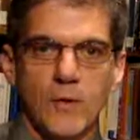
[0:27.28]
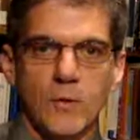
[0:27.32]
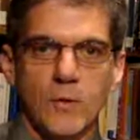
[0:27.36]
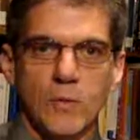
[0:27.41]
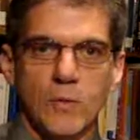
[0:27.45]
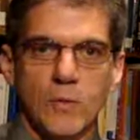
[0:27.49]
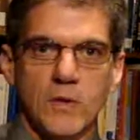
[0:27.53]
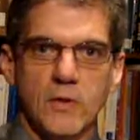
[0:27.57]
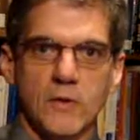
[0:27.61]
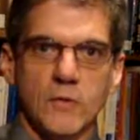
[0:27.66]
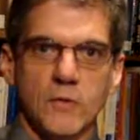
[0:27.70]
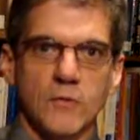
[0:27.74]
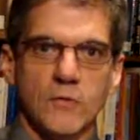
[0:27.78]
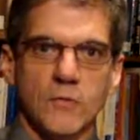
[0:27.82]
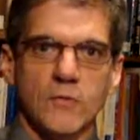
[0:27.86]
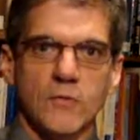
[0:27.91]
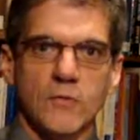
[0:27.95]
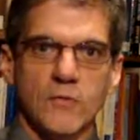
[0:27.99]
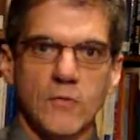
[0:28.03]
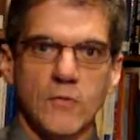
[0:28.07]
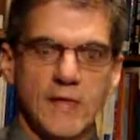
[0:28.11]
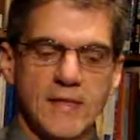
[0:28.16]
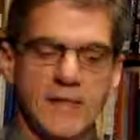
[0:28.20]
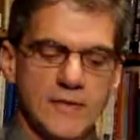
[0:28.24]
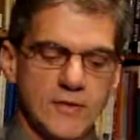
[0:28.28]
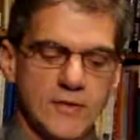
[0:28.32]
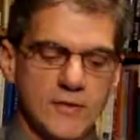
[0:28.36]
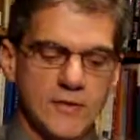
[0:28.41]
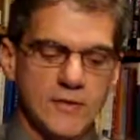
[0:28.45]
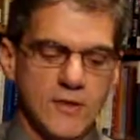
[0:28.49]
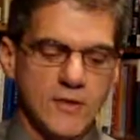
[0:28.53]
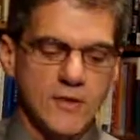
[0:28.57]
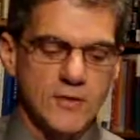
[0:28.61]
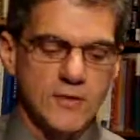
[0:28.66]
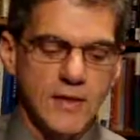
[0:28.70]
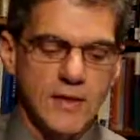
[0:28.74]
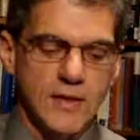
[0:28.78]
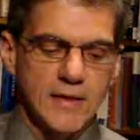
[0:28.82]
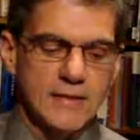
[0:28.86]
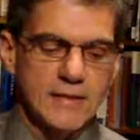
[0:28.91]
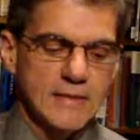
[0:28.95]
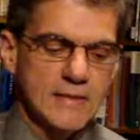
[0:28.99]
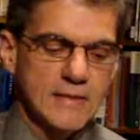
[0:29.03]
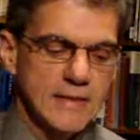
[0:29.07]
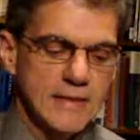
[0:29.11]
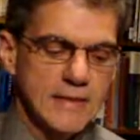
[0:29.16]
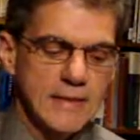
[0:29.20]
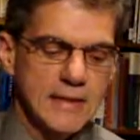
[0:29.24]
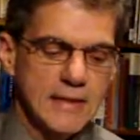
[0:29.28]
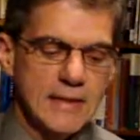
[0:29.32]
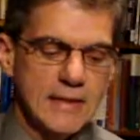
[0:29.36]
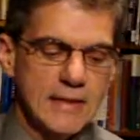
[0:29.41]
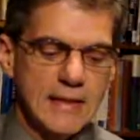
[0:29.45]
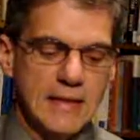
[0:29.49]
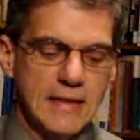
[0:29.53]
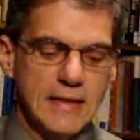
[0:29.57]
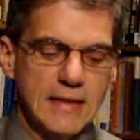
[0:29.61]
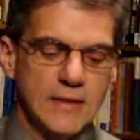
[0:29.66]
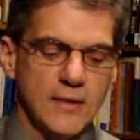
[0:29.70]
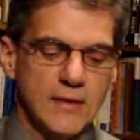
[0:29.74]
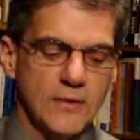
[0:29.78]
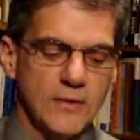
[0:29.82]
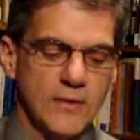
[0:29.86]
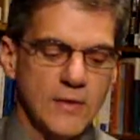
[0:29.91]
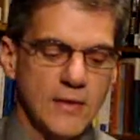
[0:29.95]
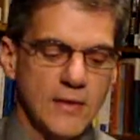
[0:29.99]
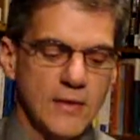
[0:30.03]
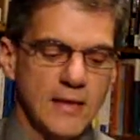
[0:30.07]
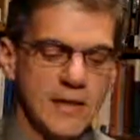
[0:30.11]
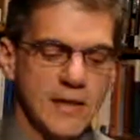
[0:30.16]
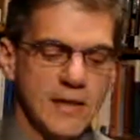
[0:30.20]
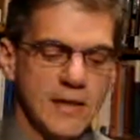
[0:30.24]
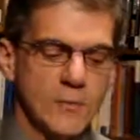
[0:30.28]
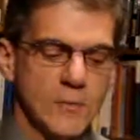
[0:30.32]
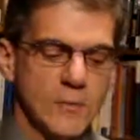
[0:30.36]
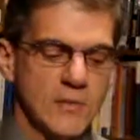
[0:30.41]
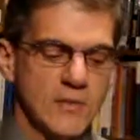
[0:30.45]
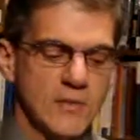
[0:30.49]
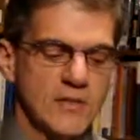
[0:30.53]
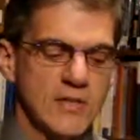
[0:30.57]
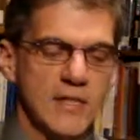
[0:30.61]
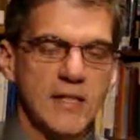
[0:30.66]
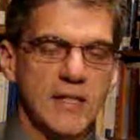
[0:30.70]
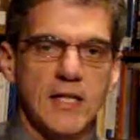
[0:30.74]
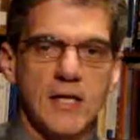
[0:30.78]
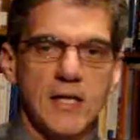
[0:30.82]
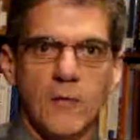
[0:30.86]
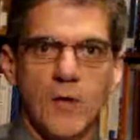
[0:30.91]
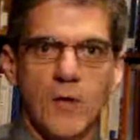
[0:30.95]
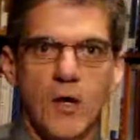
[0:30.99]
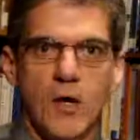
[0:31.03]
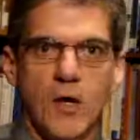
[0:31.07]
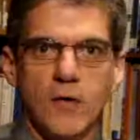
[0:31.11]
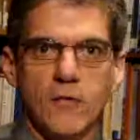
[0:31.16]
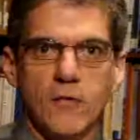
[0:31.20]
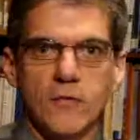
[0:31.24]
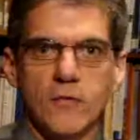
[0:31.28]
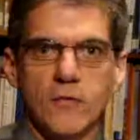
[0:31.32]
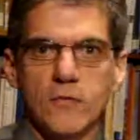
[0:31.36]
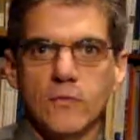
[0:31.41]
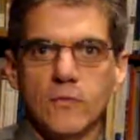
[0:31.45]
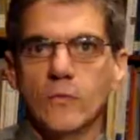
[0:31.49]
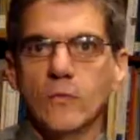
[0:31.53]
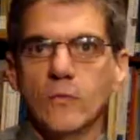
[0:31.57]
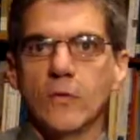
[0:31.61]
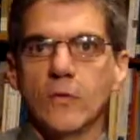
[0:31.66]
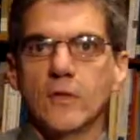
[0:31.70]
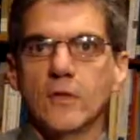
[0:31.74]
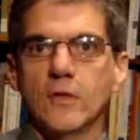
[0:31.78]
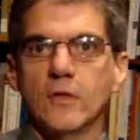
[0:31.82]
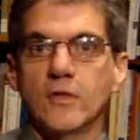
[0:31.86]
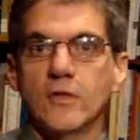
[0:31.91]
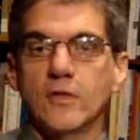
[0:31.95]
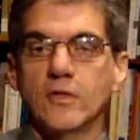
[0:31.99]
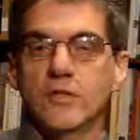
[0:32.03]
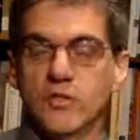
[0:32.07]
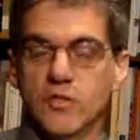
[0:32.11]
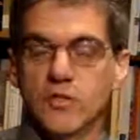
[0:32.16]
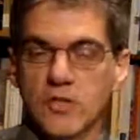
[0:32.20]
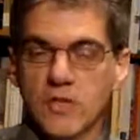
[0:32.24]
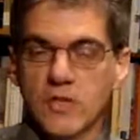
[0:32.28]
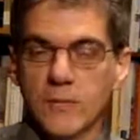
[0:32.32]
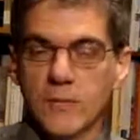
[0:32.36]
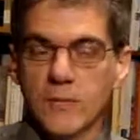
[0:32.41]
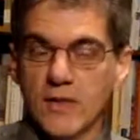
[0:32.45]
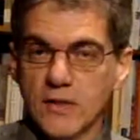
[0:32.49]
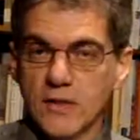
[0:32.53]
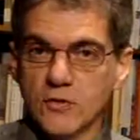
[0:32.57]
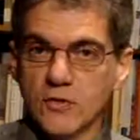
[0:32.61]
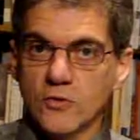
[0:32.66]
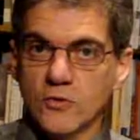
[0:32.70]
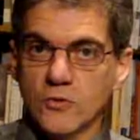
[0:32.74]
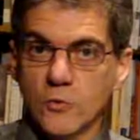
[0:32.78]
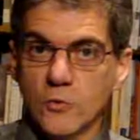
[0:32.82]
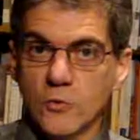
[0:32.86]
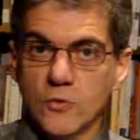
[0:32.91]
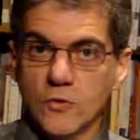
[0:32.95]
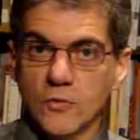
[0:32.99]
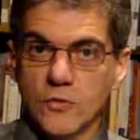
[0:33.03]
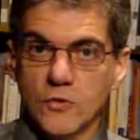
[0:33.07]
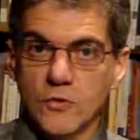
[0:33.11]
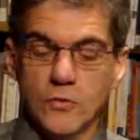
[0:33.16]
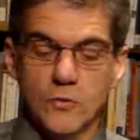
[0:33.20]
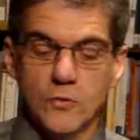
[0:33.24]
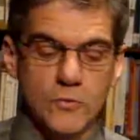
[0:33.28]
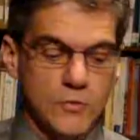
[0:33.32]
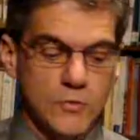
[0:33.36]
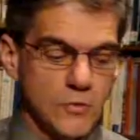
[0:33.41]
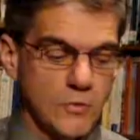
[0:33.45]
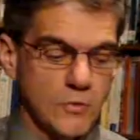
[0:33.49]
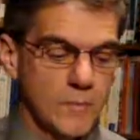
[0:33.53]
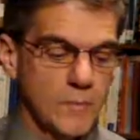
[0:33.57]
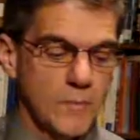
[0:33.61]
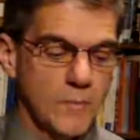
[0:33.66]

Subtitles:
We use phrases such as, "Any little thing will set him off," or "Jim has a short fuse."